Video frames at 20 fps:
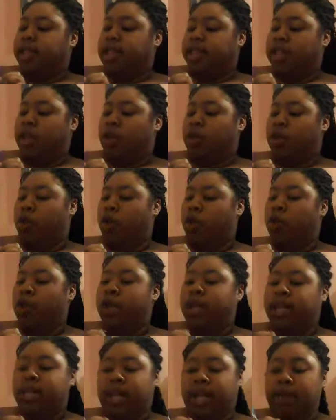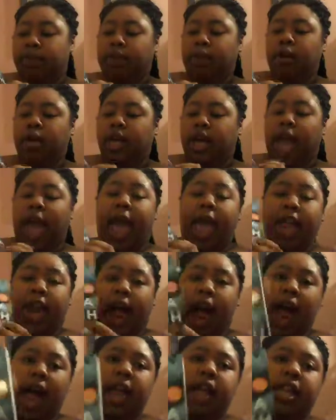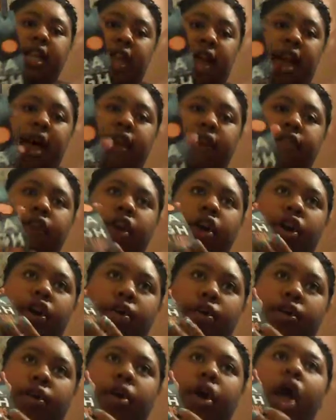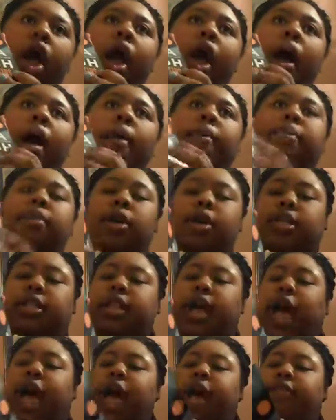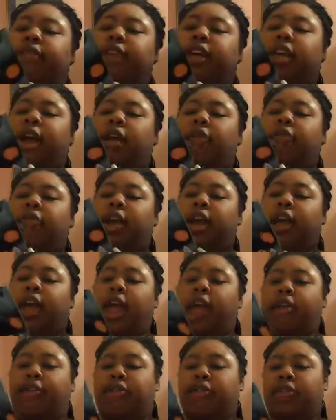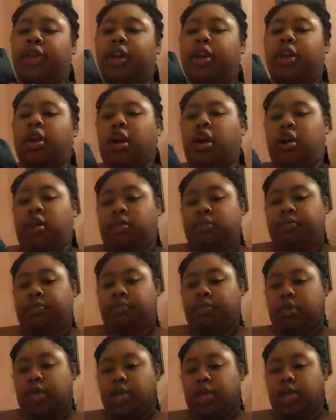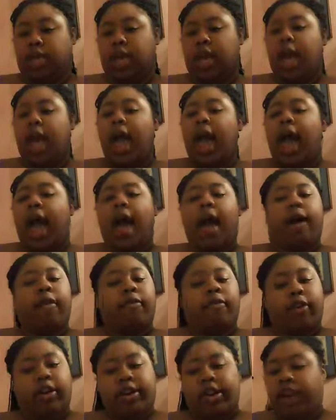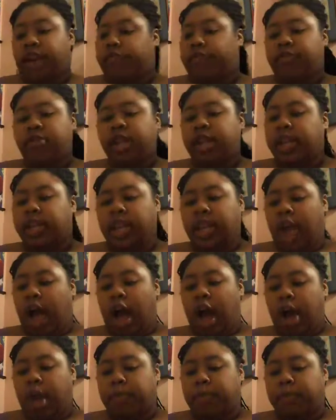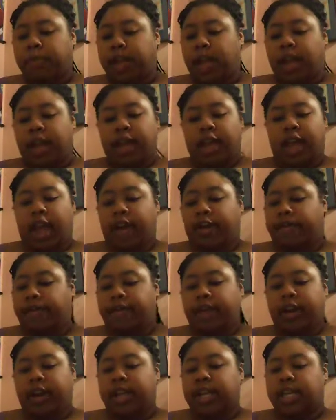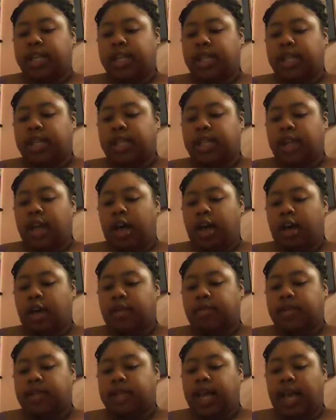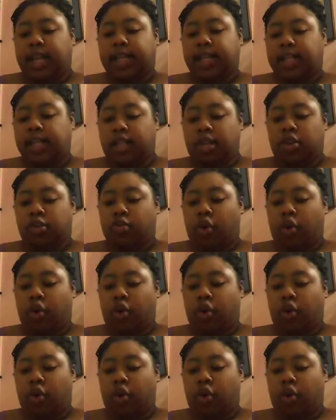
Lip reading: is a Laura Lee book, and I love her books. I think I've read every. Let's see. I've read every Lee Ops and every Sexy Steel